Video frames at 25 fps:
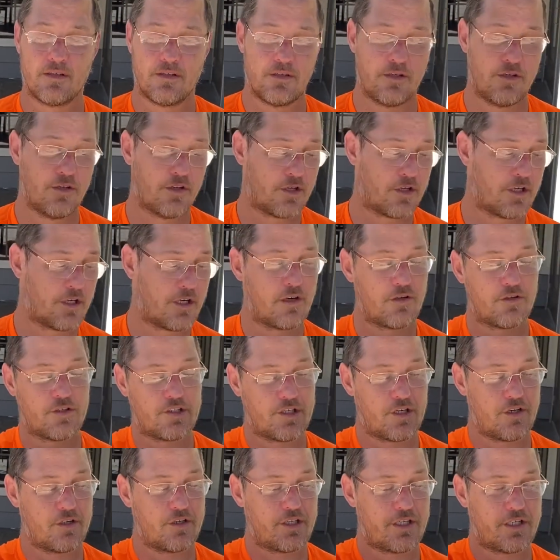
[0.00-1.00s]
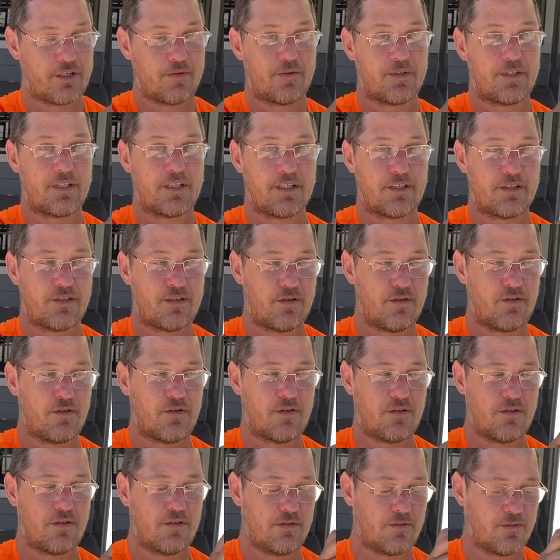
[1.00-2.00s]
you can go searching with this
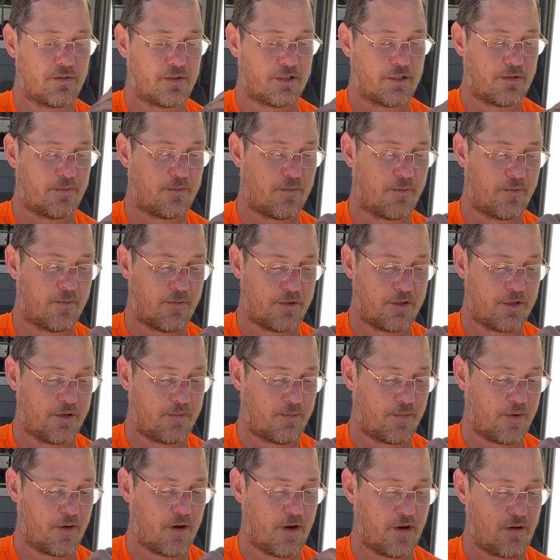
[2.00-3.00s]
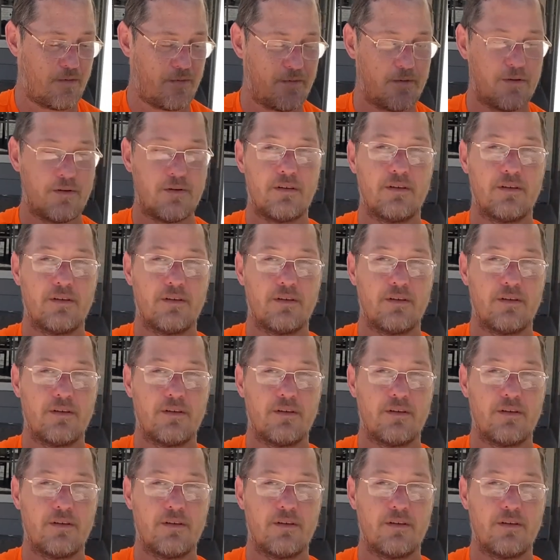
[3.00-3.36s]
tool, with your, with your probe,